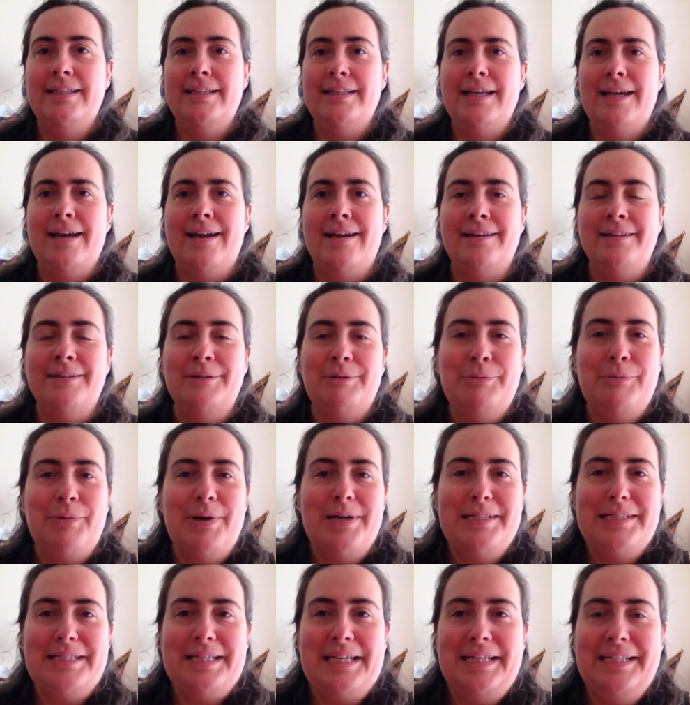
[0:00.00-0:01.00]
yeah,
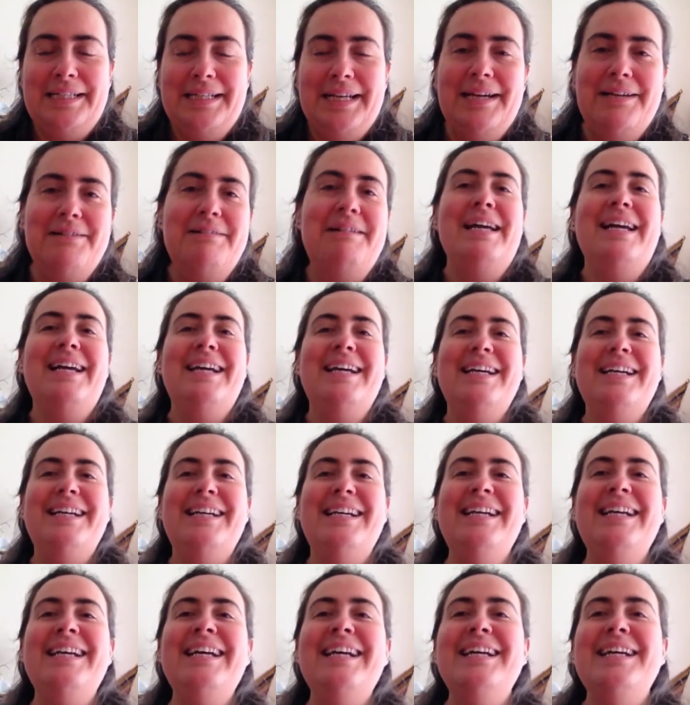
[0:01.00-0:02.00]
waiting now.
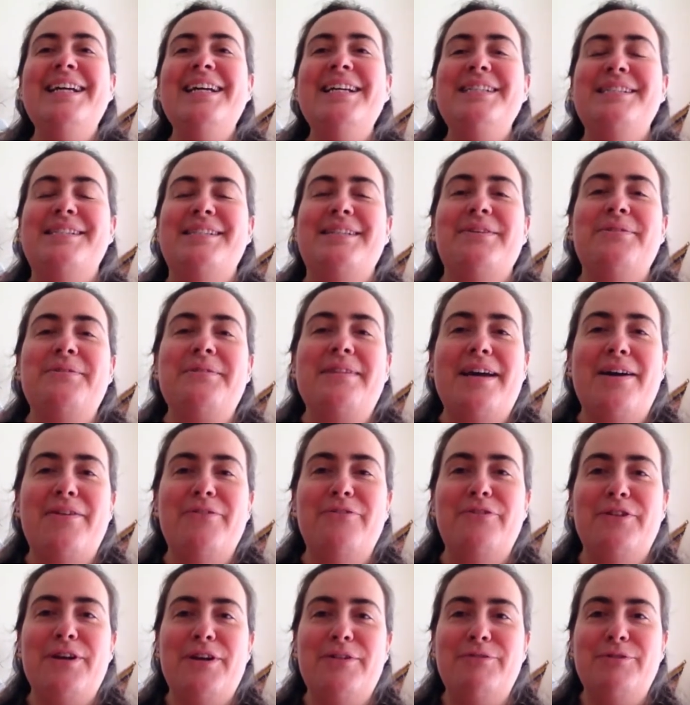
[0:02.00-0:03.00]
So without
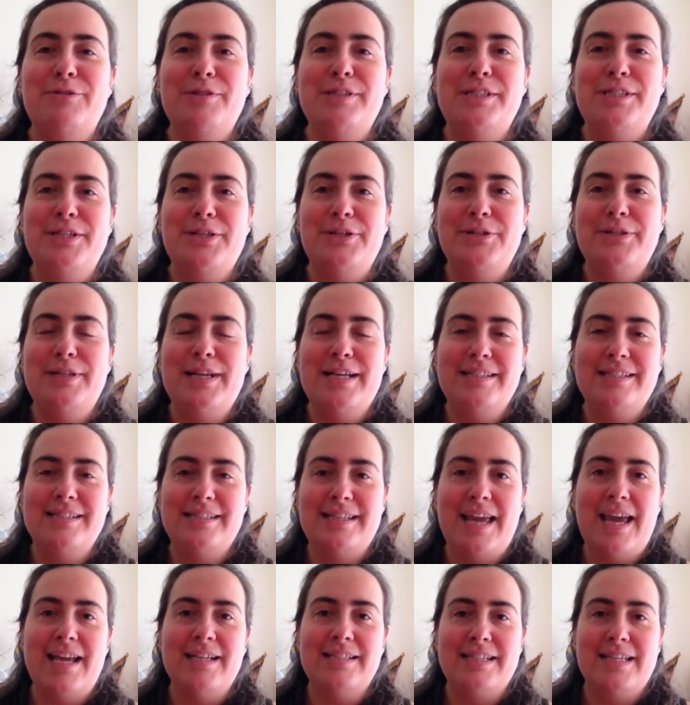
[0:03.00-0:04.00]
further ado, let's
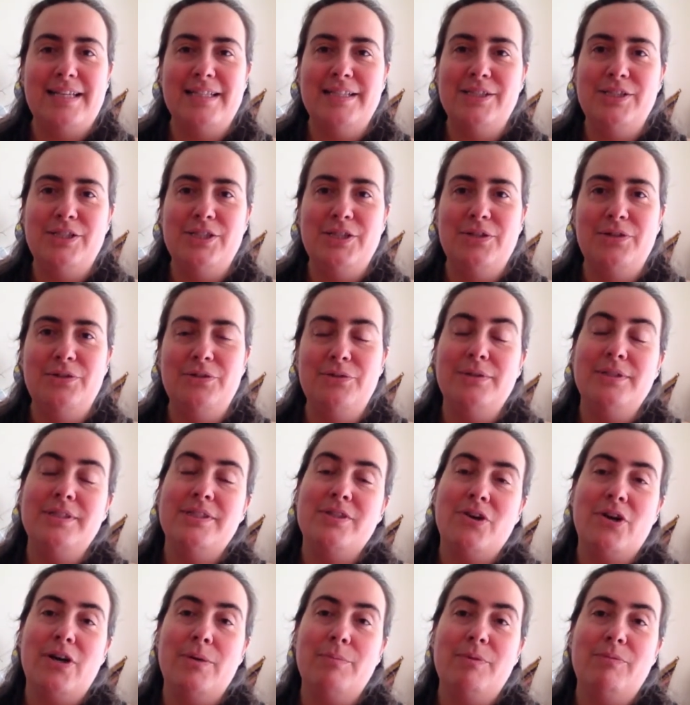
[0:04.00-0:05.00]
get into
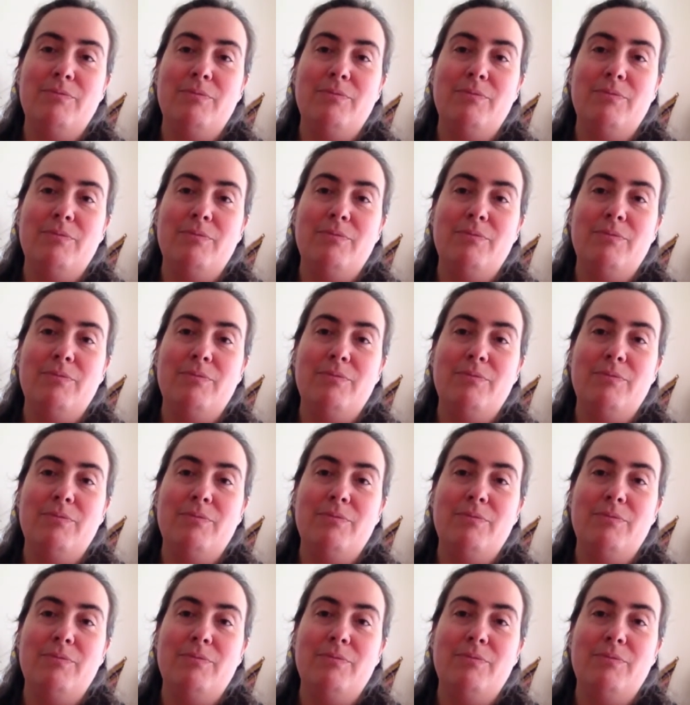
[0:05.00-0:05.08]
time and